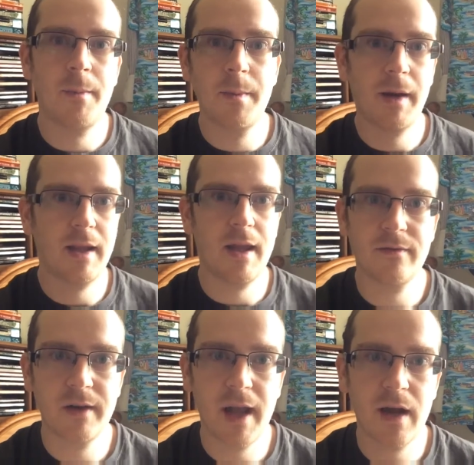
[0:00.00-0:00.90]
I am in my
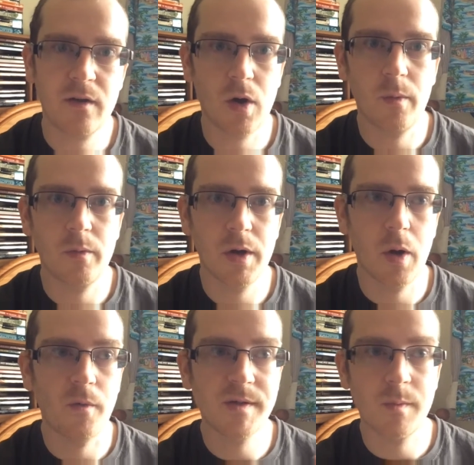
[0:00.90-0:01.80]
life now, I've got, you
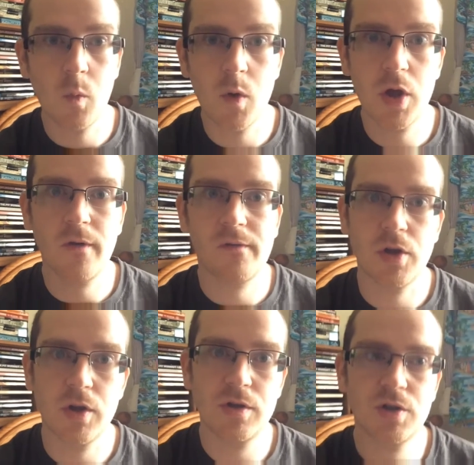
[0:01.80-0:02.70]
know, obviously my work, I've
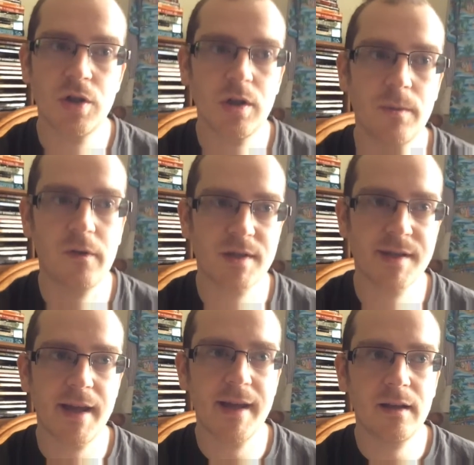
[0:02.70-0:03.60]
got YouTube, I've got
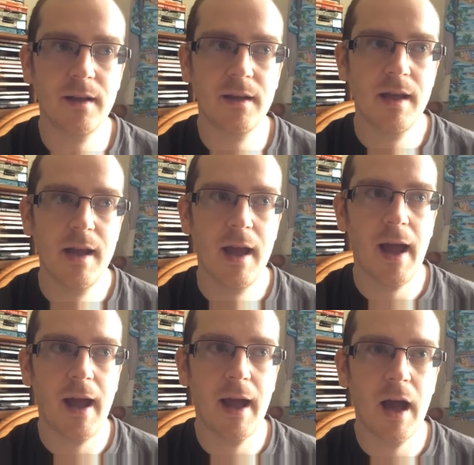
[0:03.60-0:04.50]
cycling,
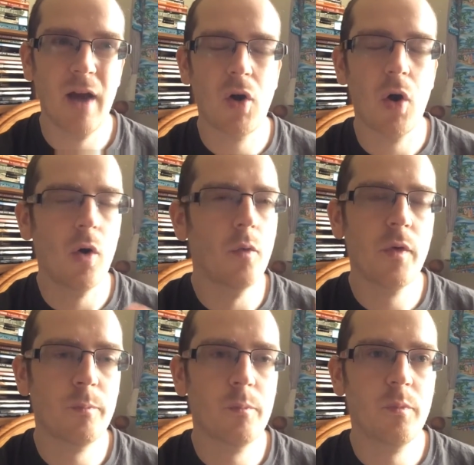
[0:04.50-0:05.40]
I've got
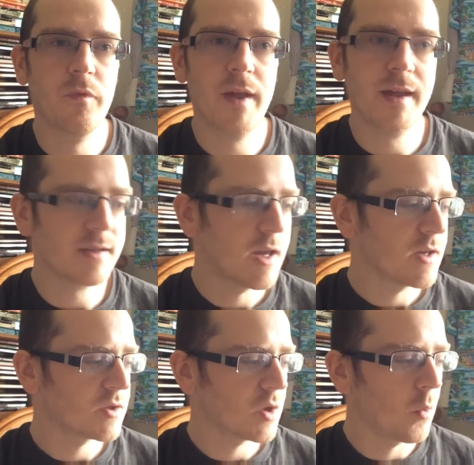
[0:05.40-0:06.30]
other things.
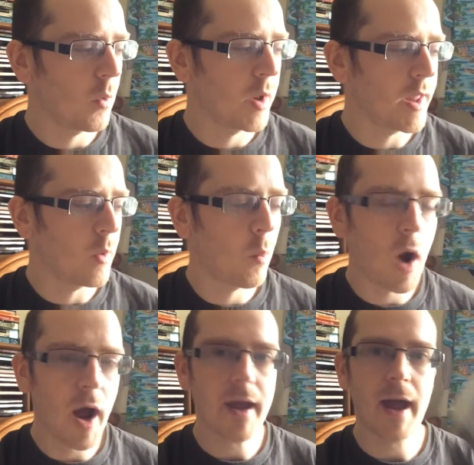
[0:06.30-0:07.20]
So
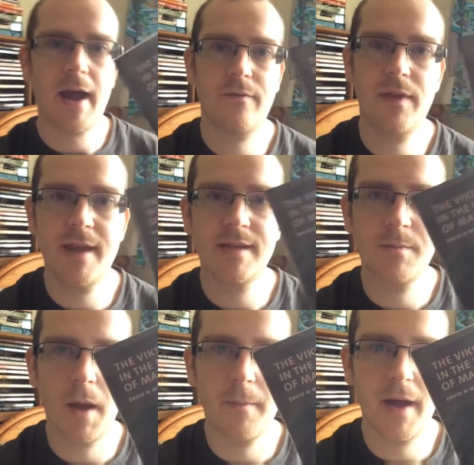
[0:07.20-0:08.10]
why have this
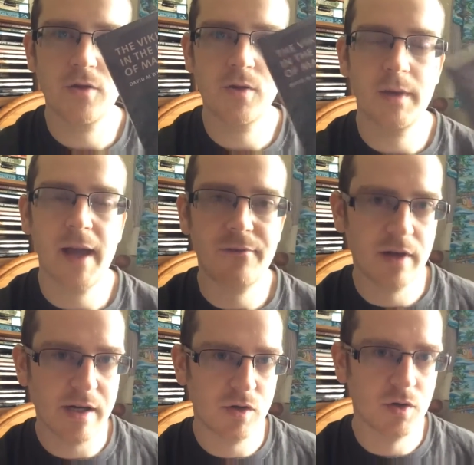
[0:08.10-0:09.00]
in my bedroom
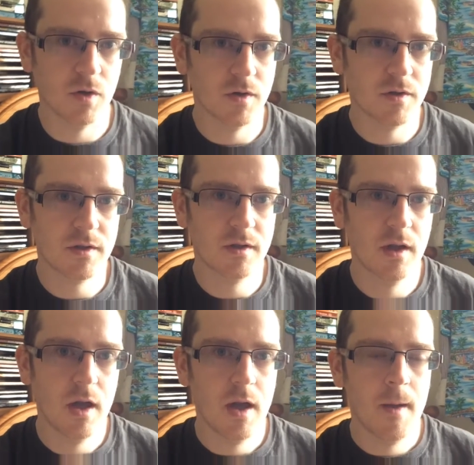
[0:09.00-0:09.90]
gathering dust